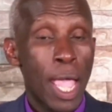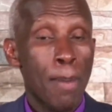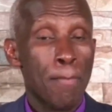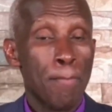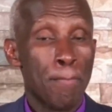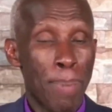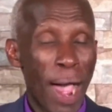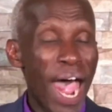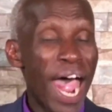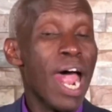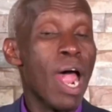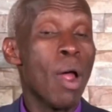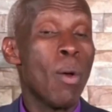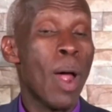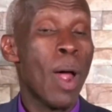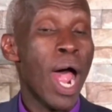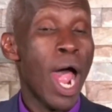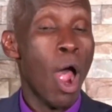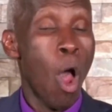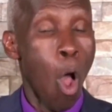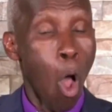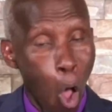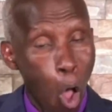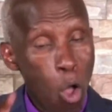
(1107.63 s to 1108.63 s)
Power
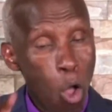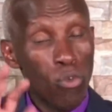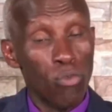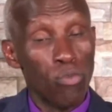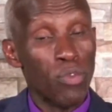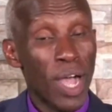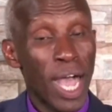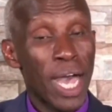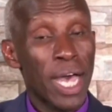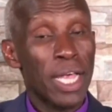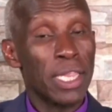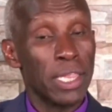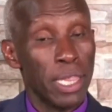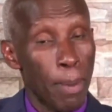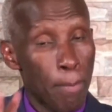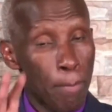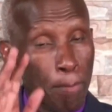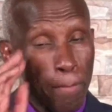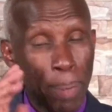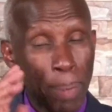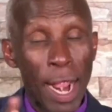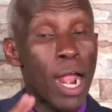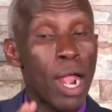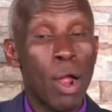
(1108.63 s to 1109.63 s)
over the
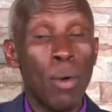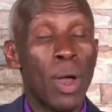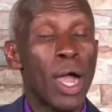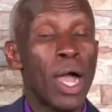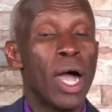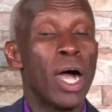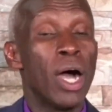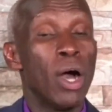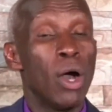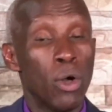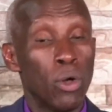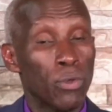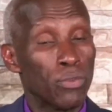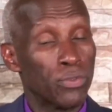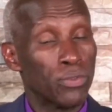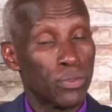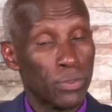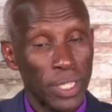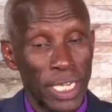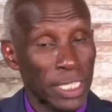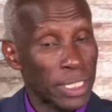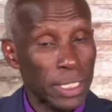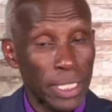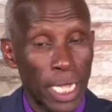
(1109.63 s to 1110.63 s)
power of
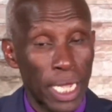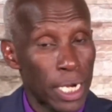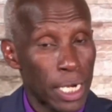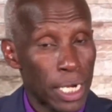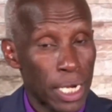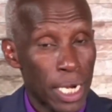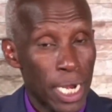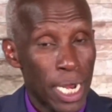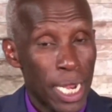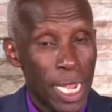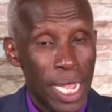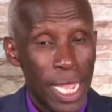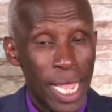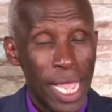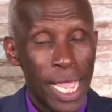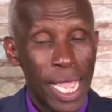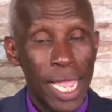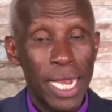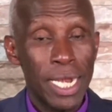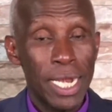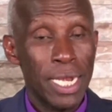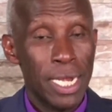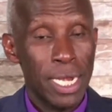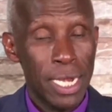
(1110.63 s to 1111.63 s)
Satan,
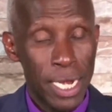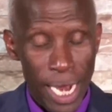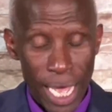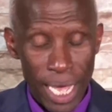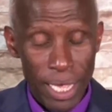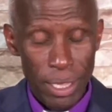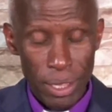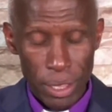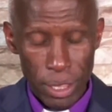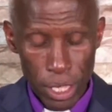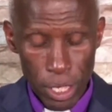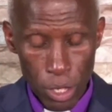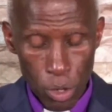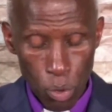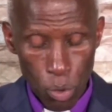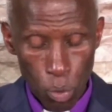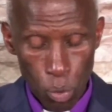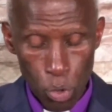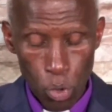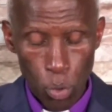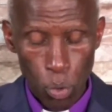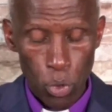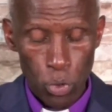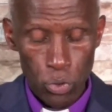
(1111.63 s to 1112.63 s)
and nothing
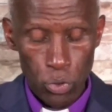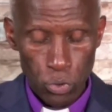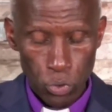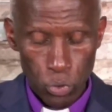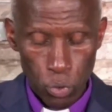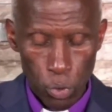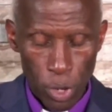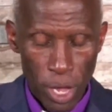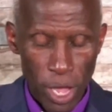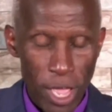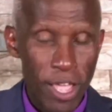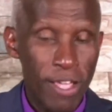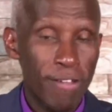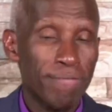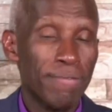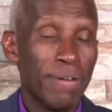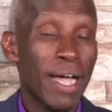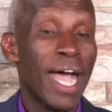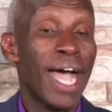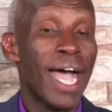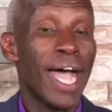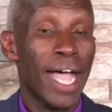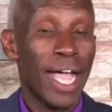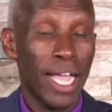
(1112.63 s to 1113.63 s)
will whatsoever
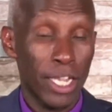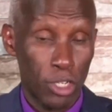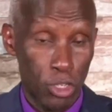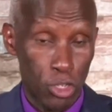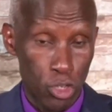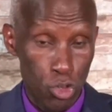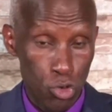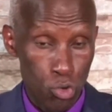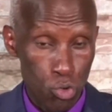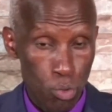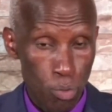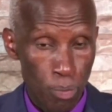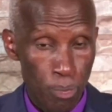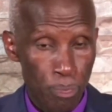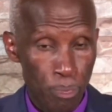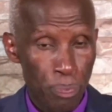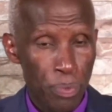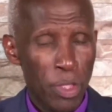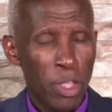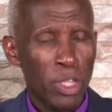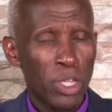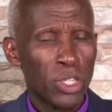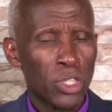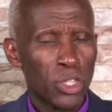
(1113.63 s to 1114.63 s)
hurt you.
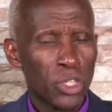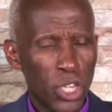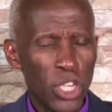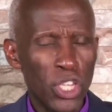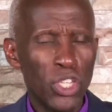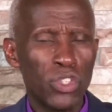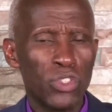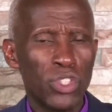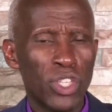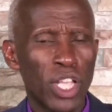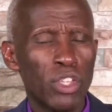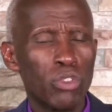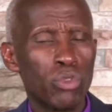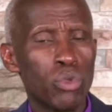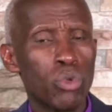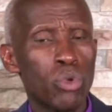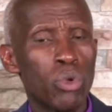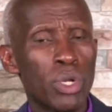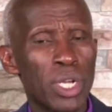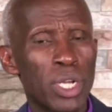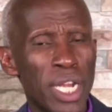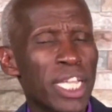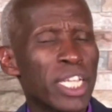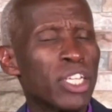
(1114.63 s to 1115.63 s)
Jesus, you
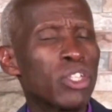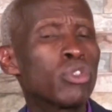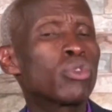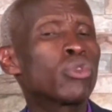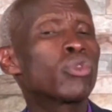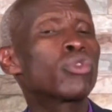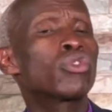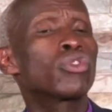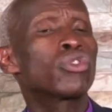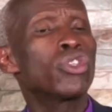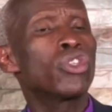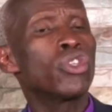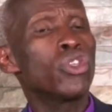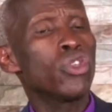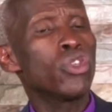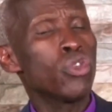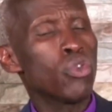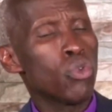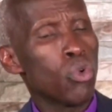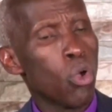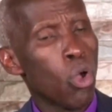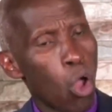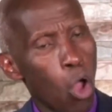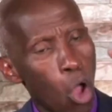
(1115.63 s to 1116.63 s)
like to see
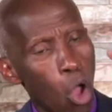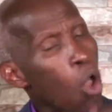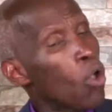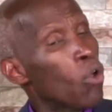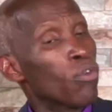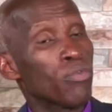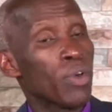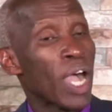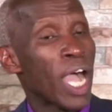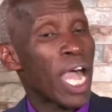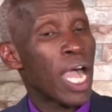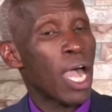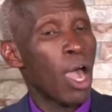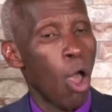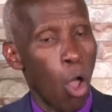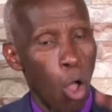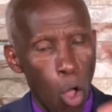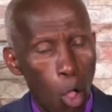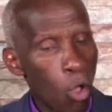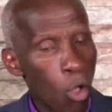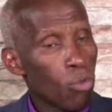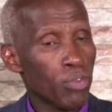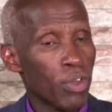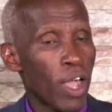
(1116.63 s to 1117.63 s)
you
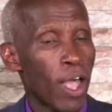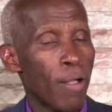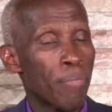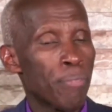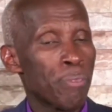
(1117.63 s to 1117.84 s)
over.